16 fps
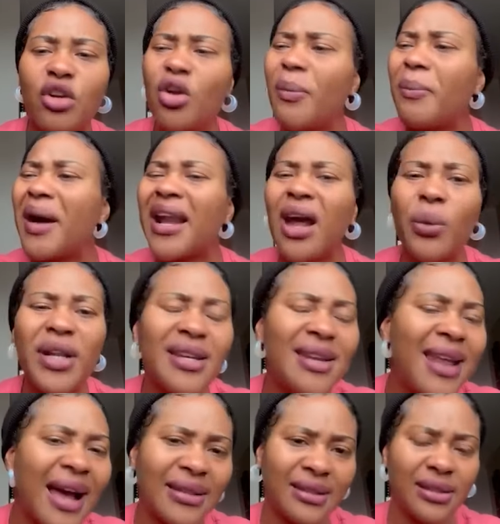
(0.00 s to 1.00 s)
No bother with
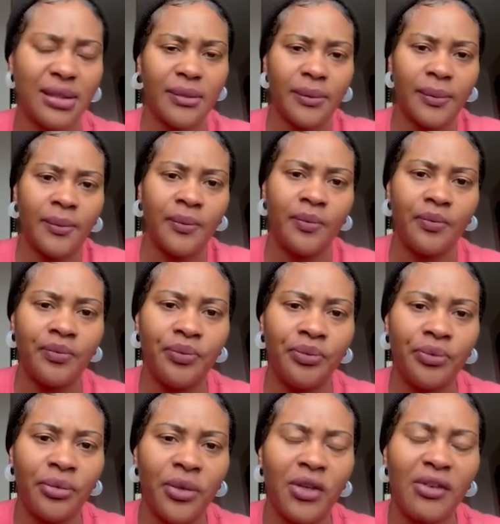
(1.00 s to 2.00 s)
that.
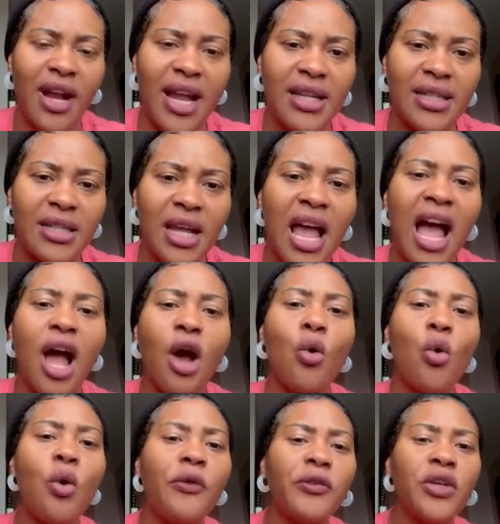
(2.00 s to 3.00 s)
Right?
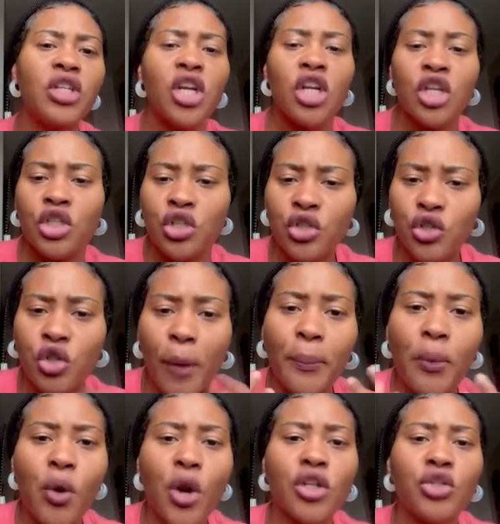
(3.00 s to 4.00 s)
And who fi
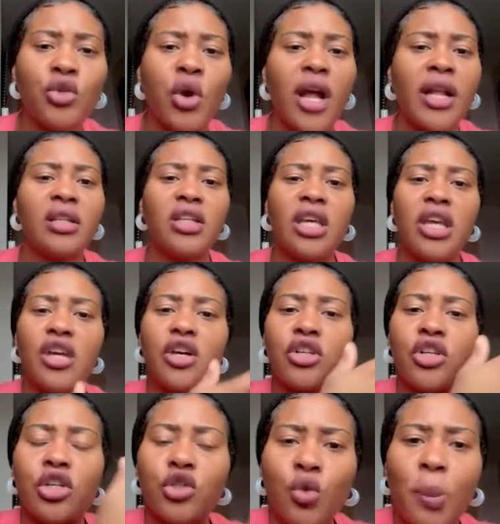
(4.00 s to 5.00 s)
support you and give you
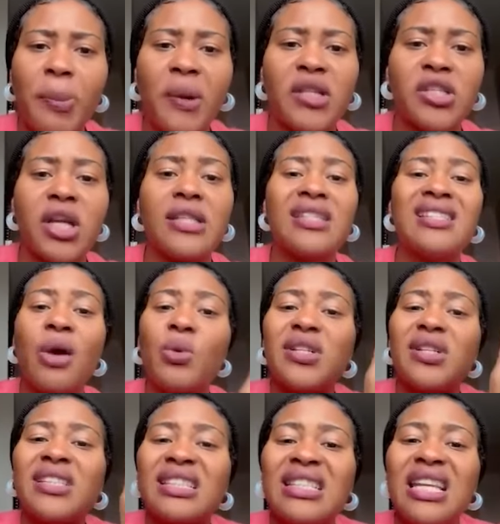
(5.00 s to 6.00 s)
your super chats, they
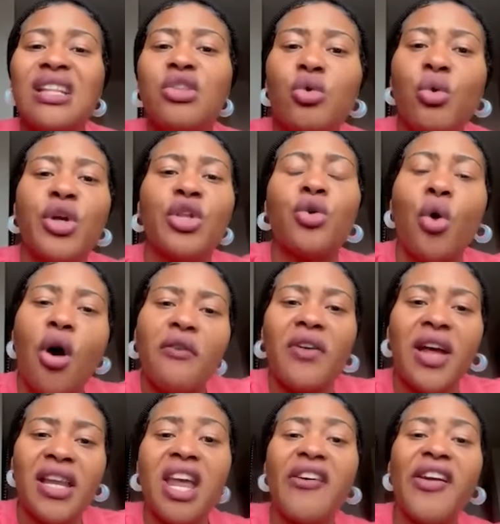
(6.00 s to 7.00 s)
will still do it
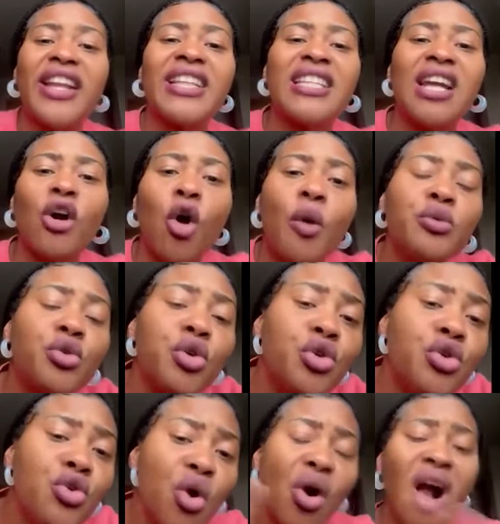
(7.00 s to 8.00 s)
over there and it'll come to
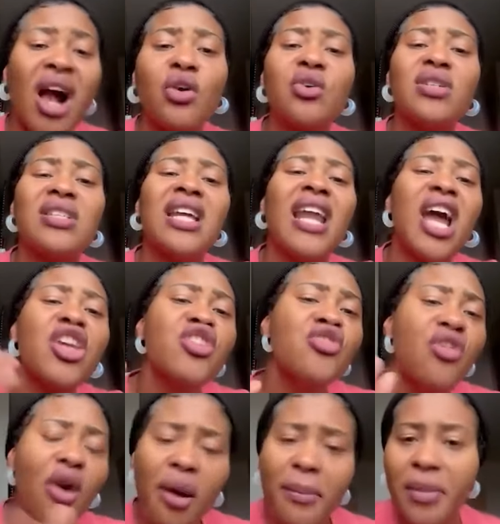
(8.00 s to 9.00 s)
your account and
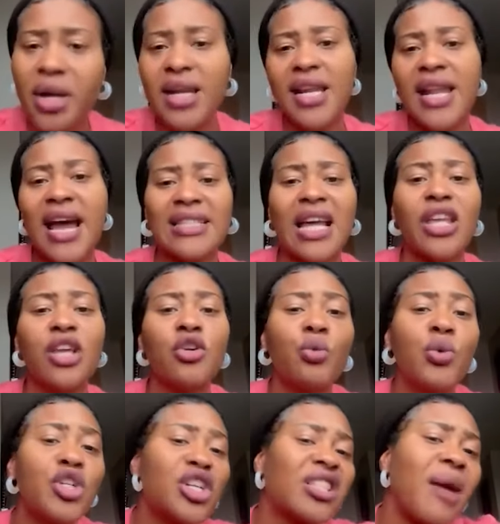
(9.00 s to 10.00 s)
your money that and
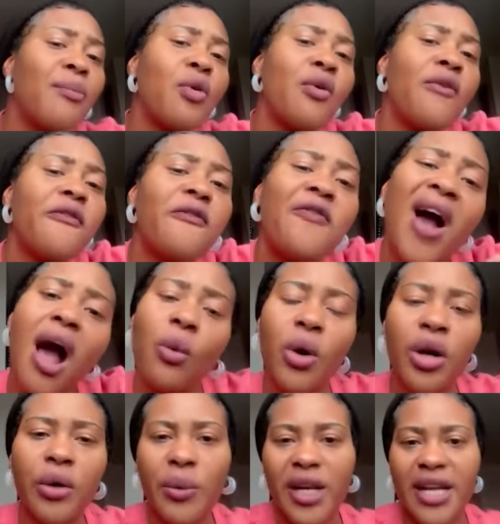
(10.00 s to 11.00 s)
we just move
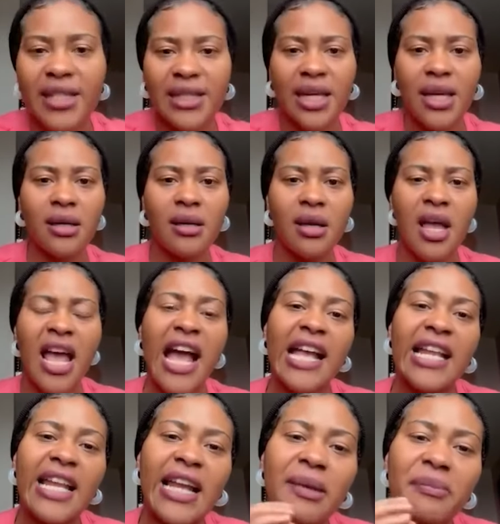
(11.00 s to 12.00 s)
forward with the thing.
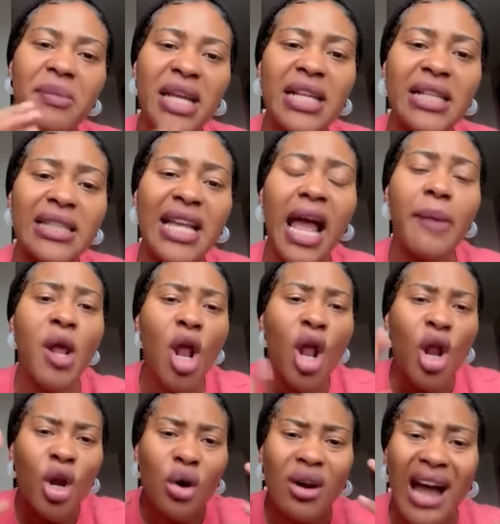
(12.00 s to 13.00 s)
And at the meantime,
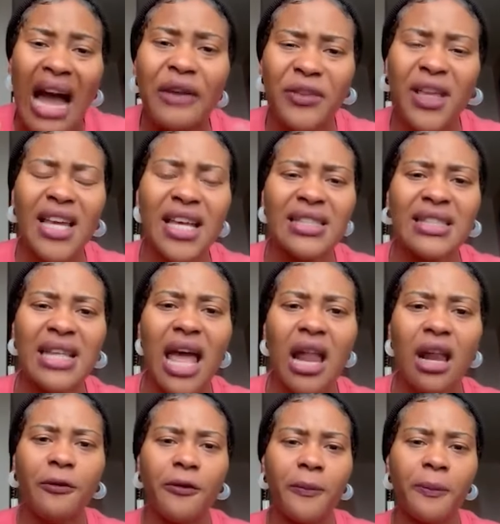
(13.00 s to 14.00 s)
look after
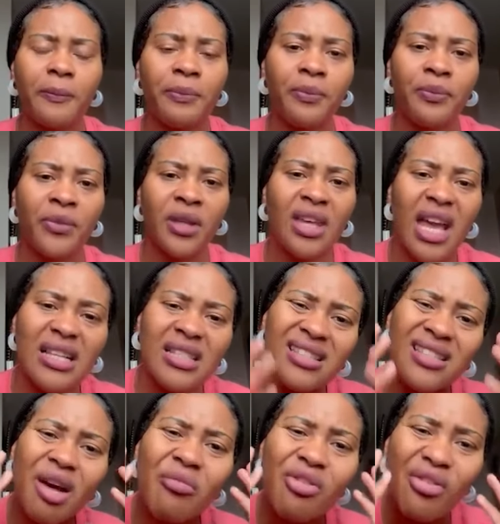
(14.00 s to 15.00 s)
yourself. Get
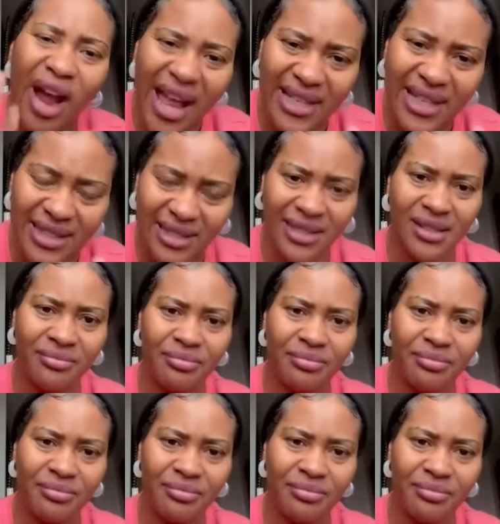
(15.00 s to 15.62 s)
some rest.